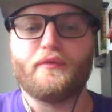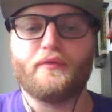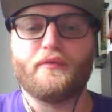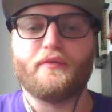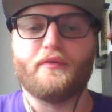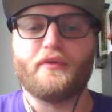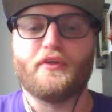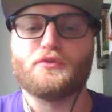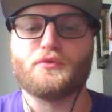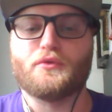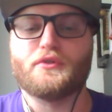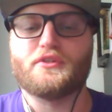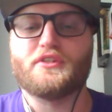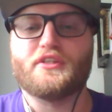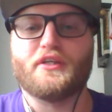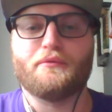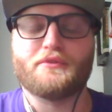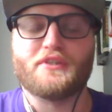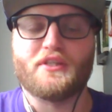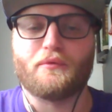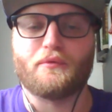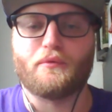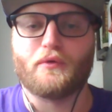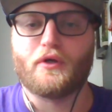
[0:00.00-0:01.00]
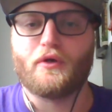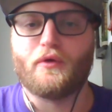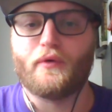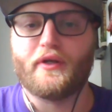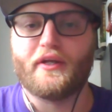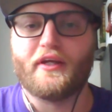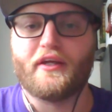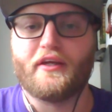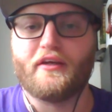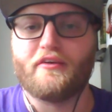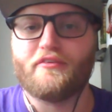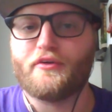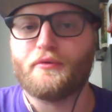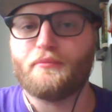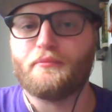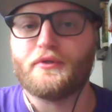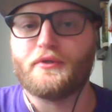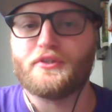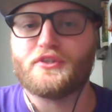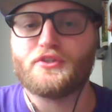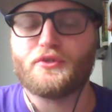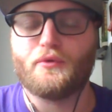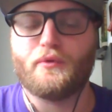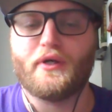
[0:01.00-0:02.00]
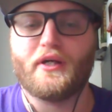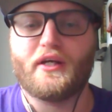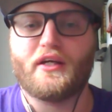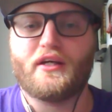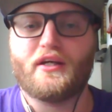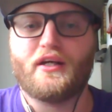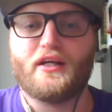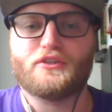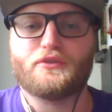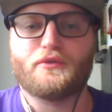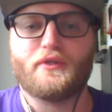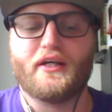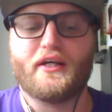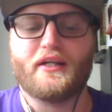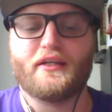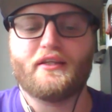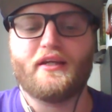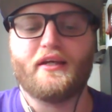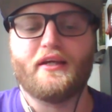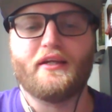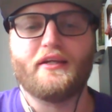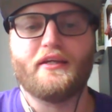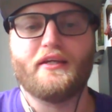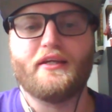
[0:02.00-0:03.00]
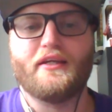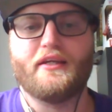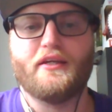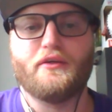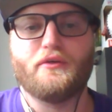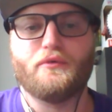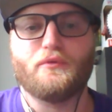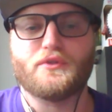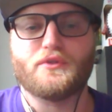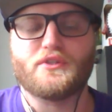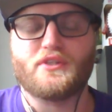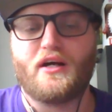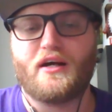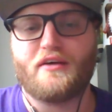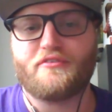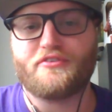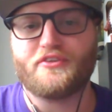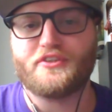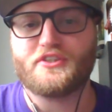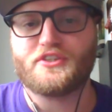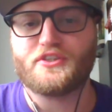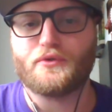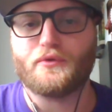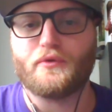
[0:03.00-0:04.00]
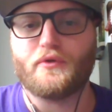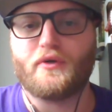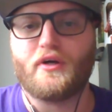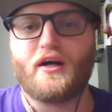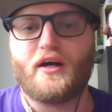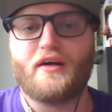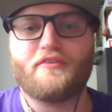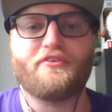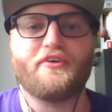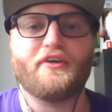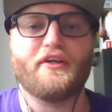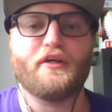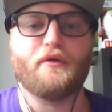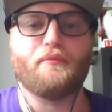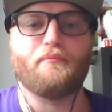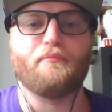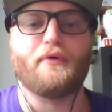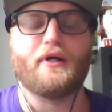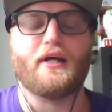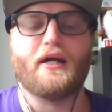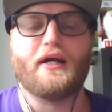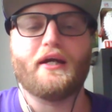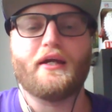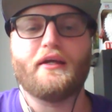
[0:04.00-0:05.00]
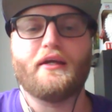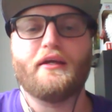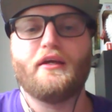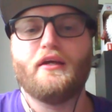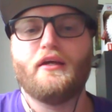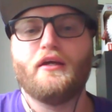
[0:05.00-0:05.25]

These were teams that were going to give him a two-way contract, and he was offered it by